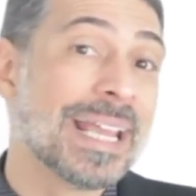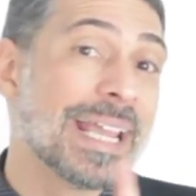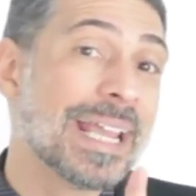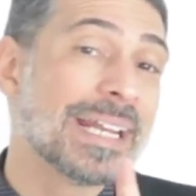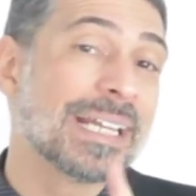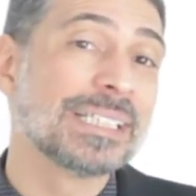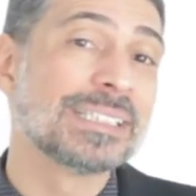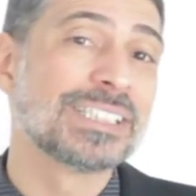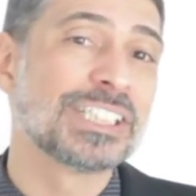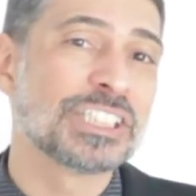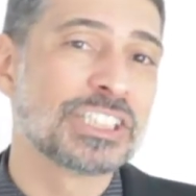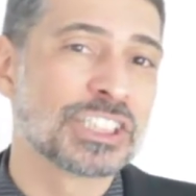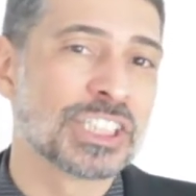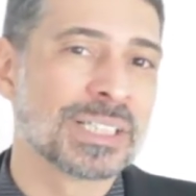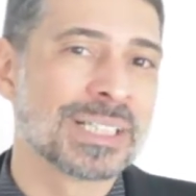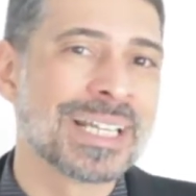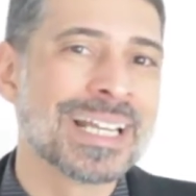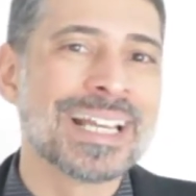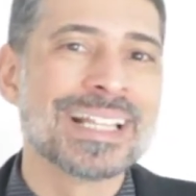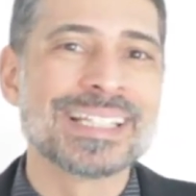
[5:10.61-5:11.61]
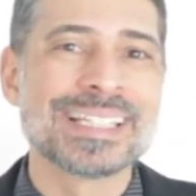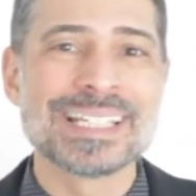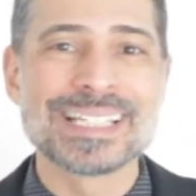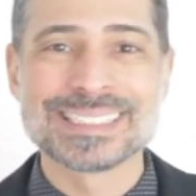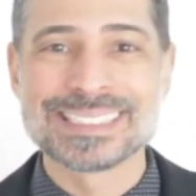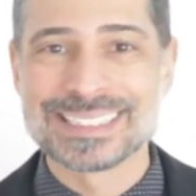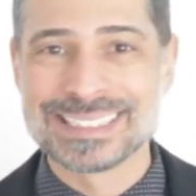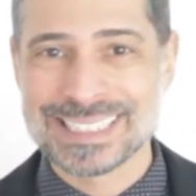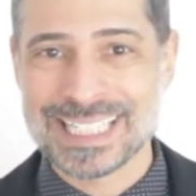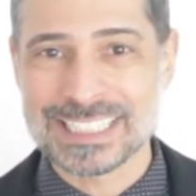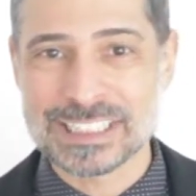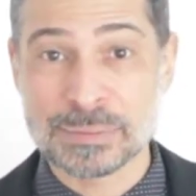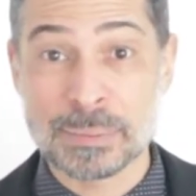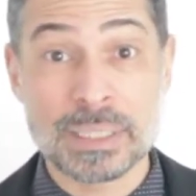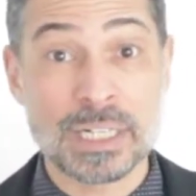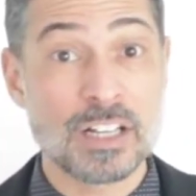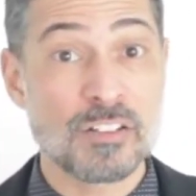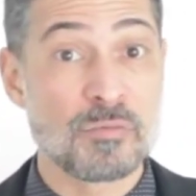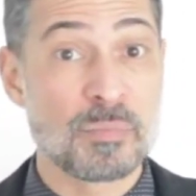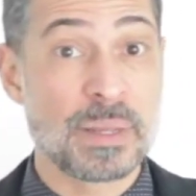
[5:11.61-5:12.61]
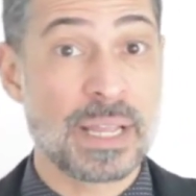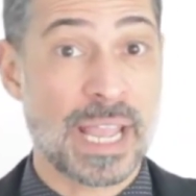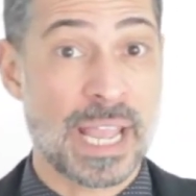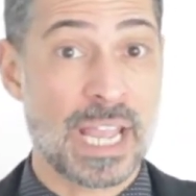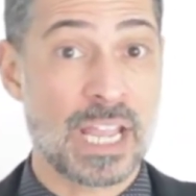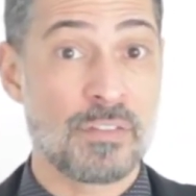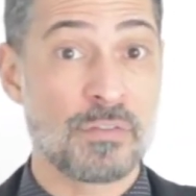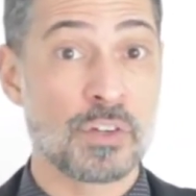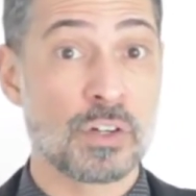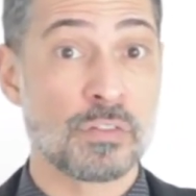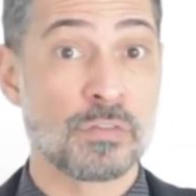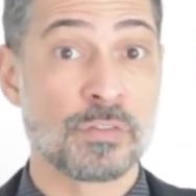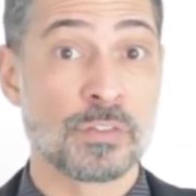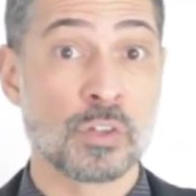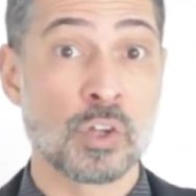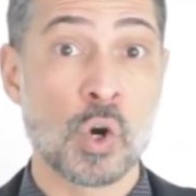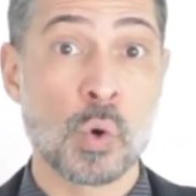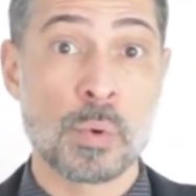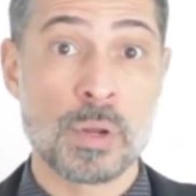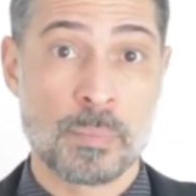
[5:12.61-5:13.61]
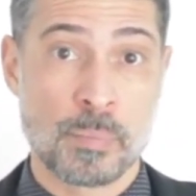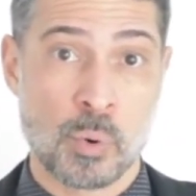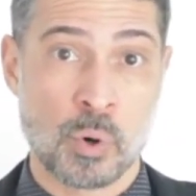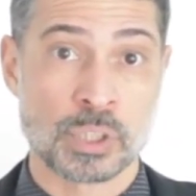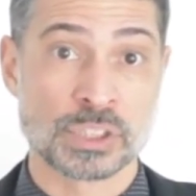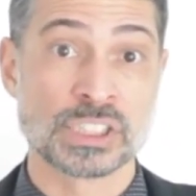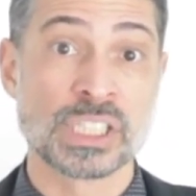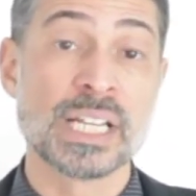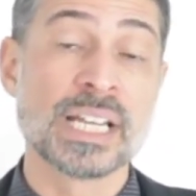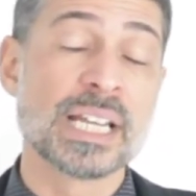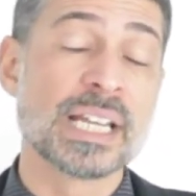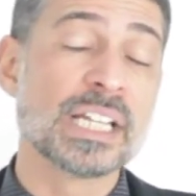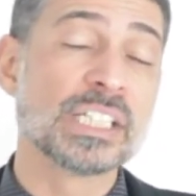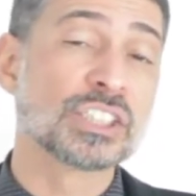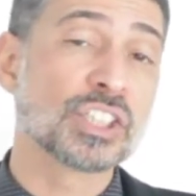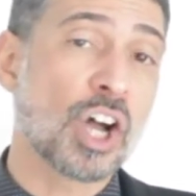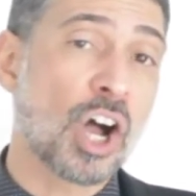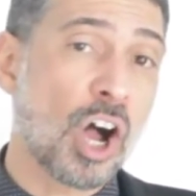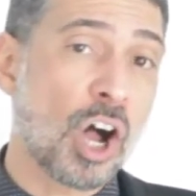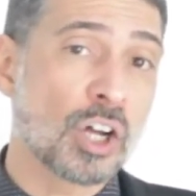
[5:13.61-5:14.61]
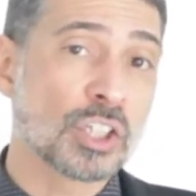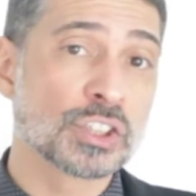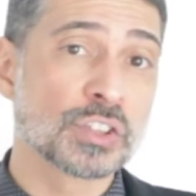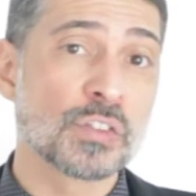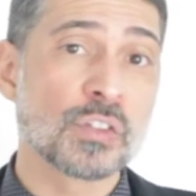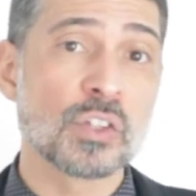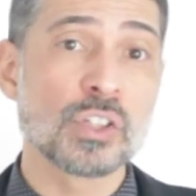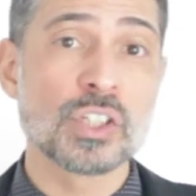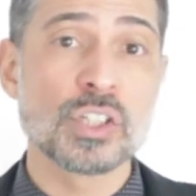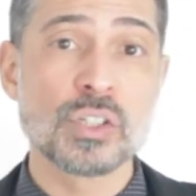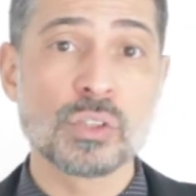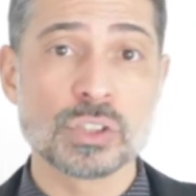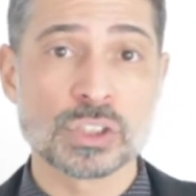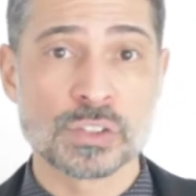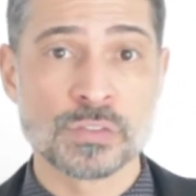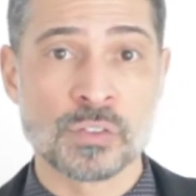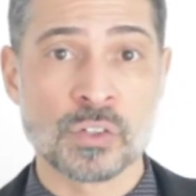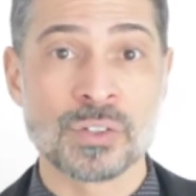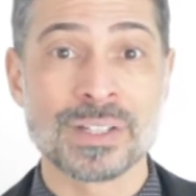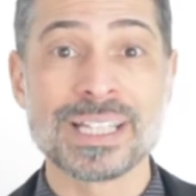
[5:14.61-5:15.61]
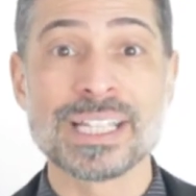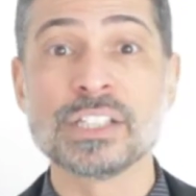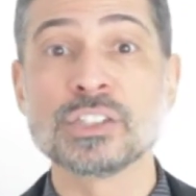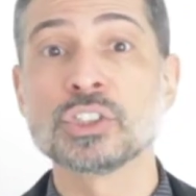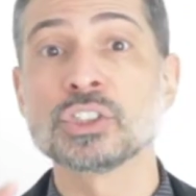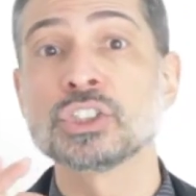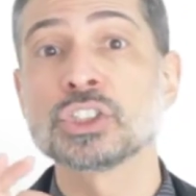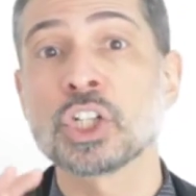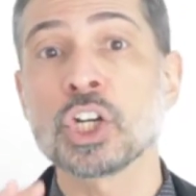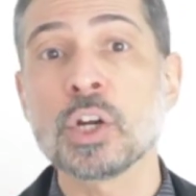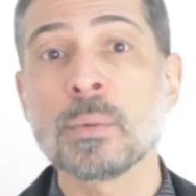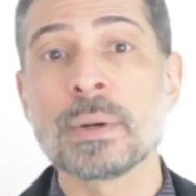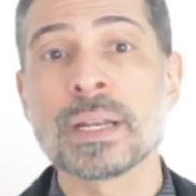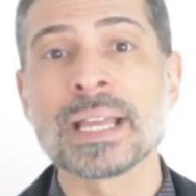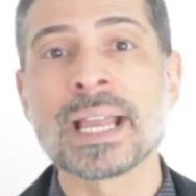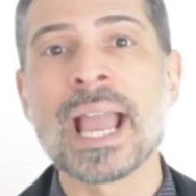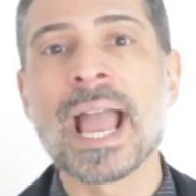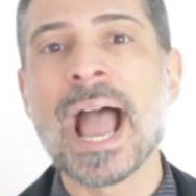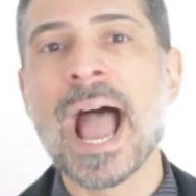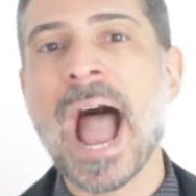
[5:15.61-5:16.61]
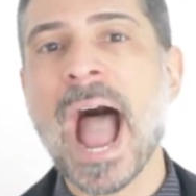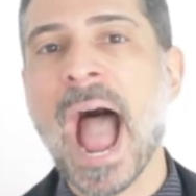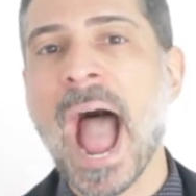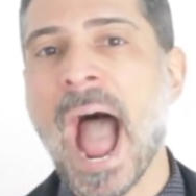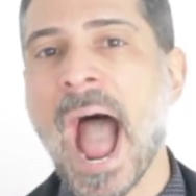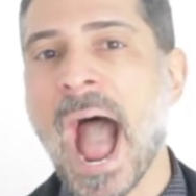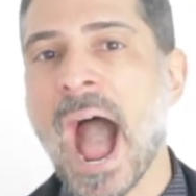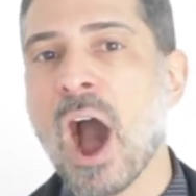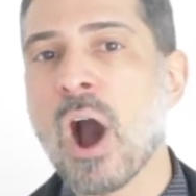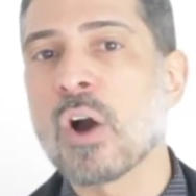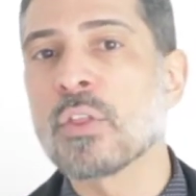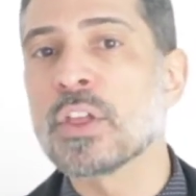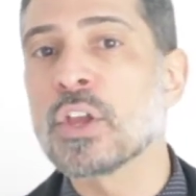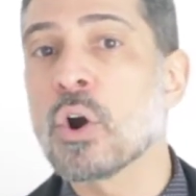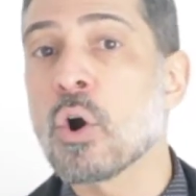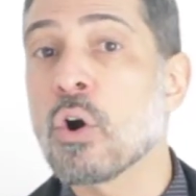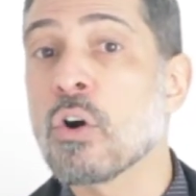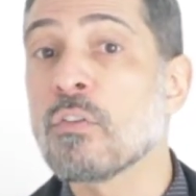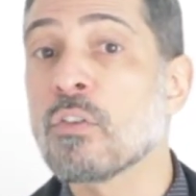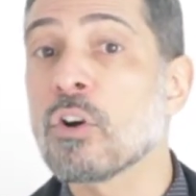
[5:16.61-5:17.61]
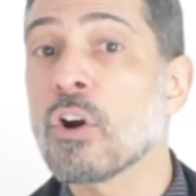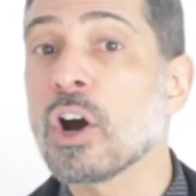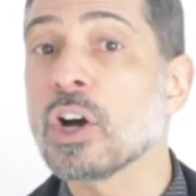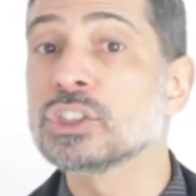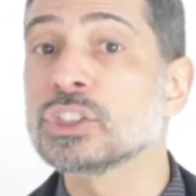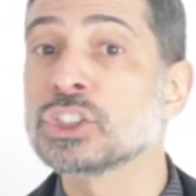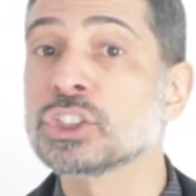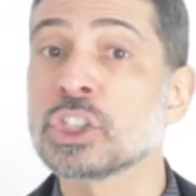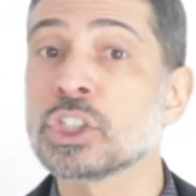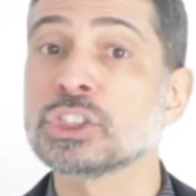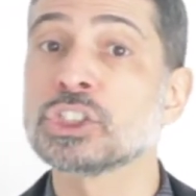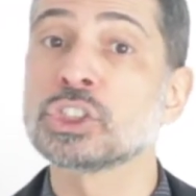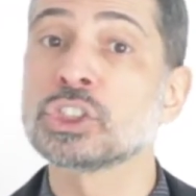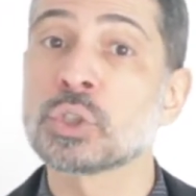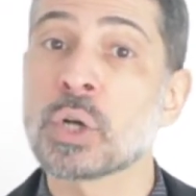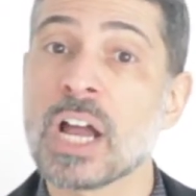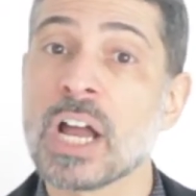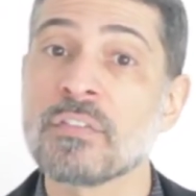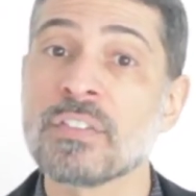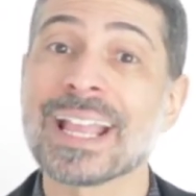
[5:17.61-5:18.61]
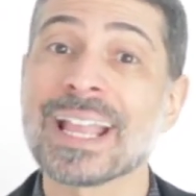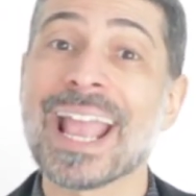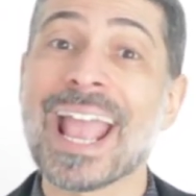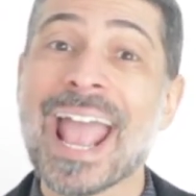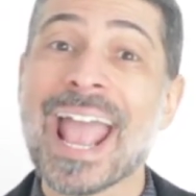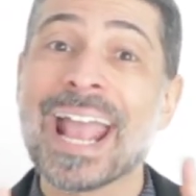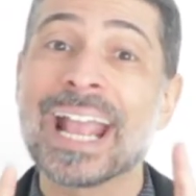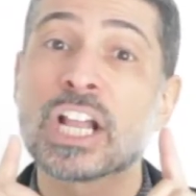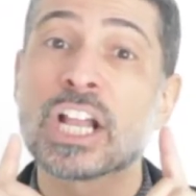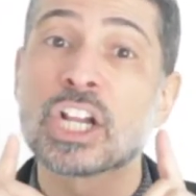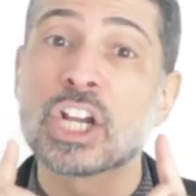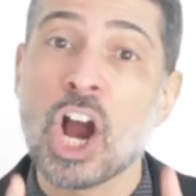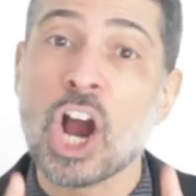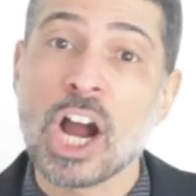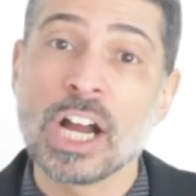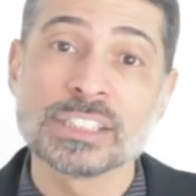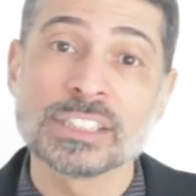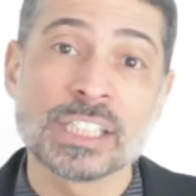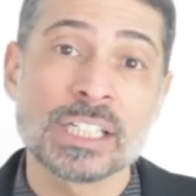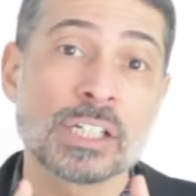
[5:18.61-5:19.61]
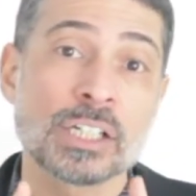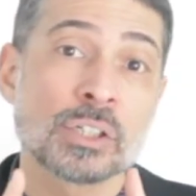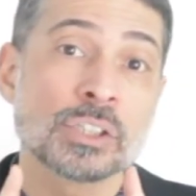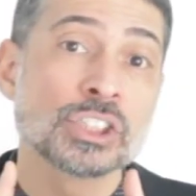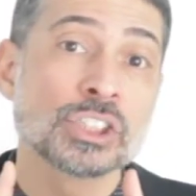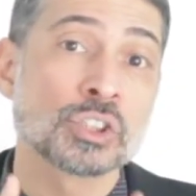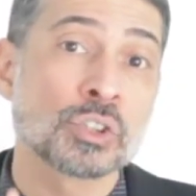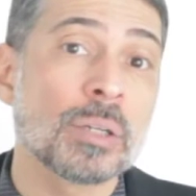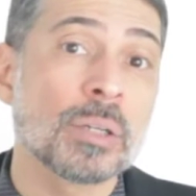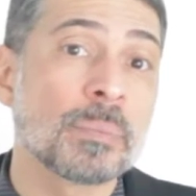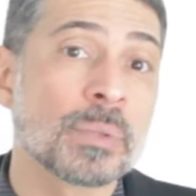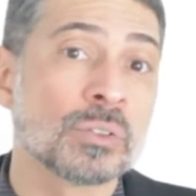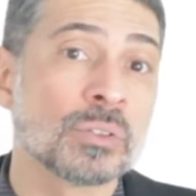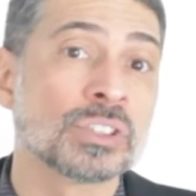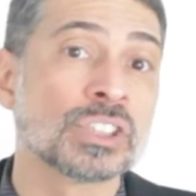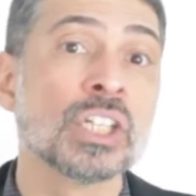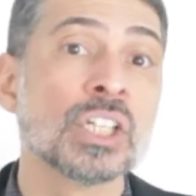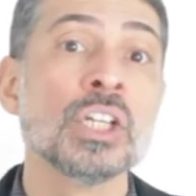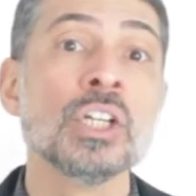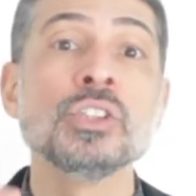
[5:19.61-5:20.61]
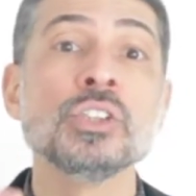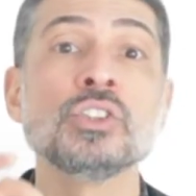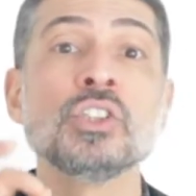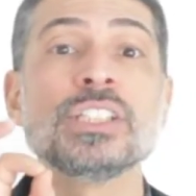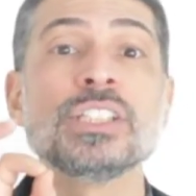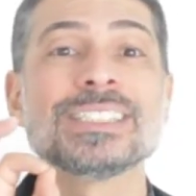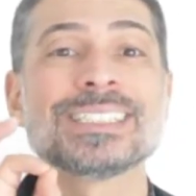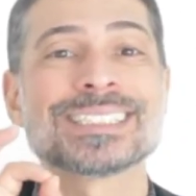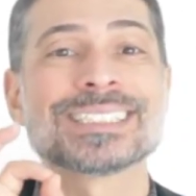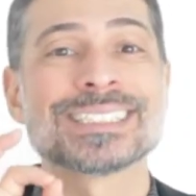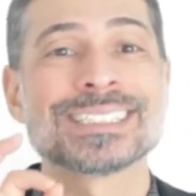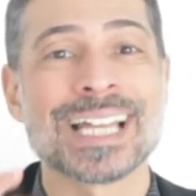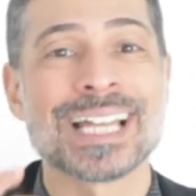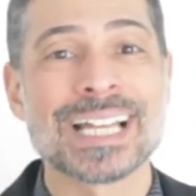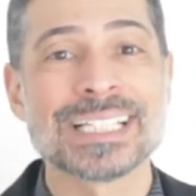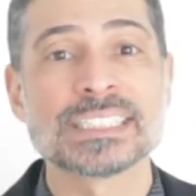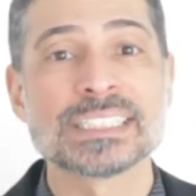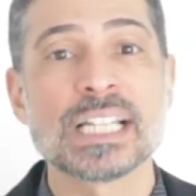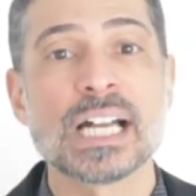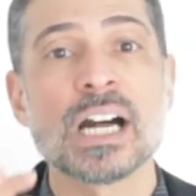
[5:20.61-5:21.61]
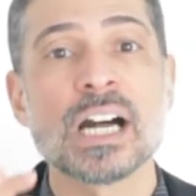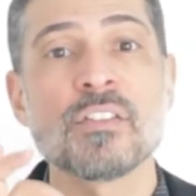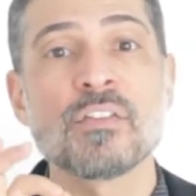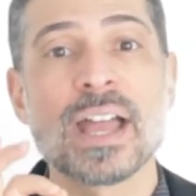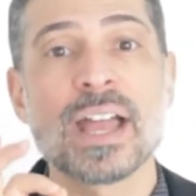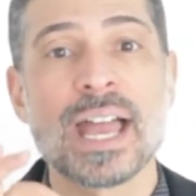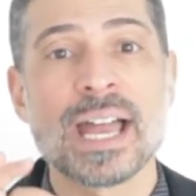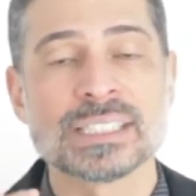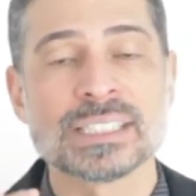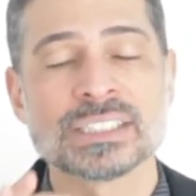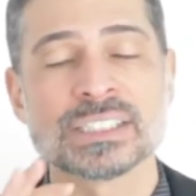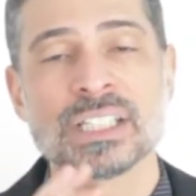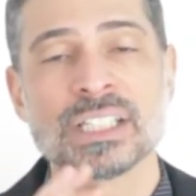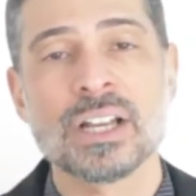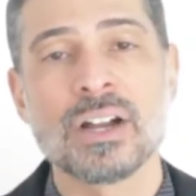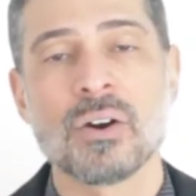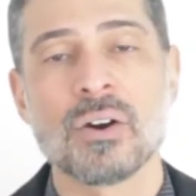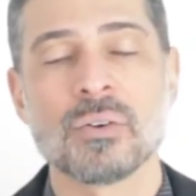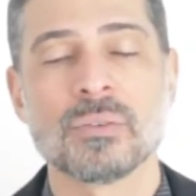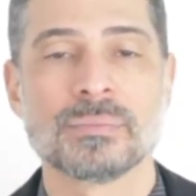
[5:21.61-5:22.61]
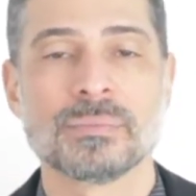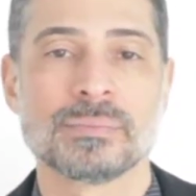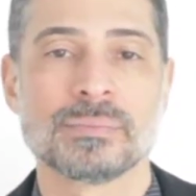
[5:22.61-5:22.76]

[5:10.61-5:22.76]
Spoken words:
In addition, the assessment of behavior flow reports is also useful in determining how the overall search traffic and content contributes to the success of SEO.